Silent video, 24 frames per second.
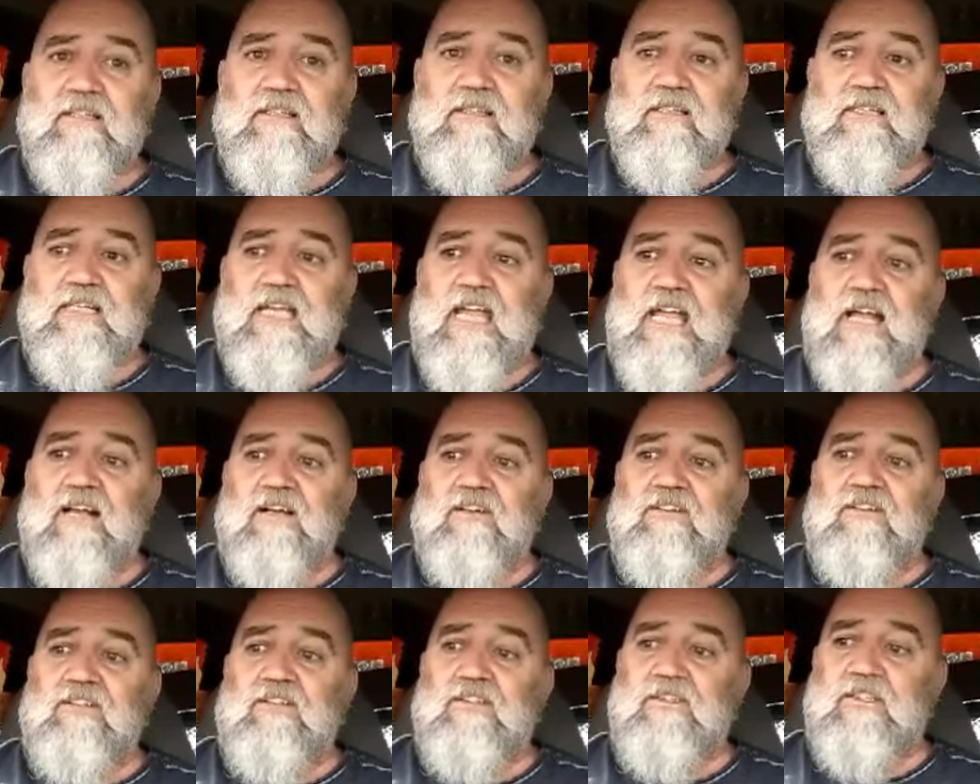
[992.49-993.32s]
The
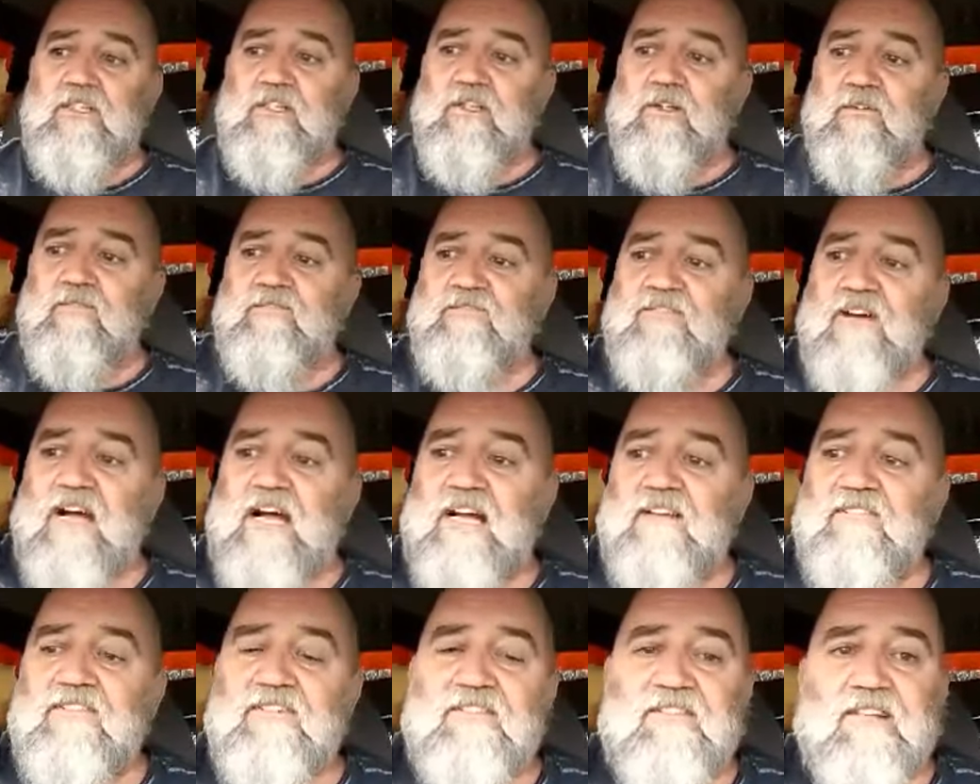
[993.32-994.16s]
calendar year,
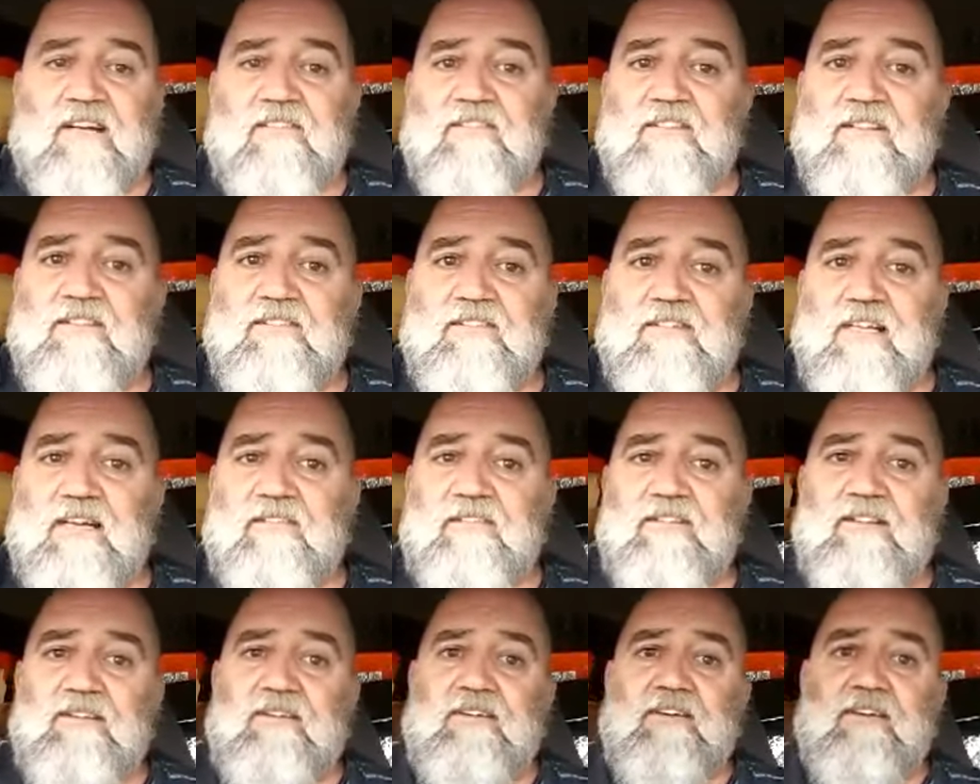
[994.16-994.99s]

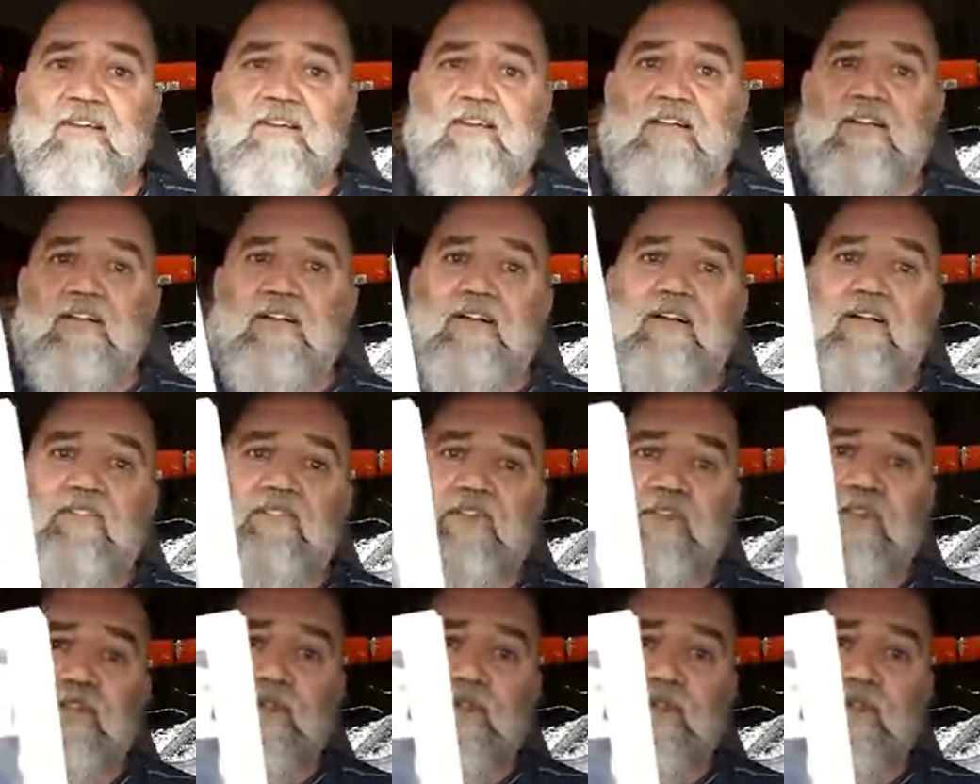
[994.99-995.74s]
577 of the